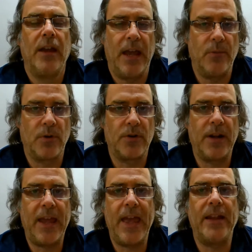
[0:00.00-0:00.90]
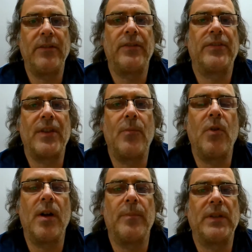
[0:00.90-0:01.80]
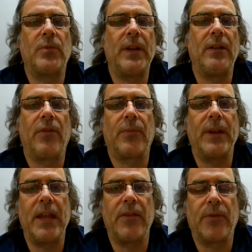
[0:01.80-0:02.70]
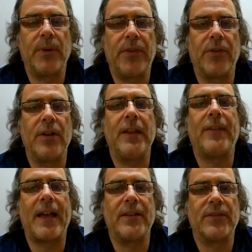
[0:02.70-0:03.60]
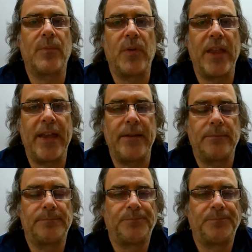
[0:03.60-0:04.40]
And we're going to end somewhere between 3 and 3:30. That is the plan.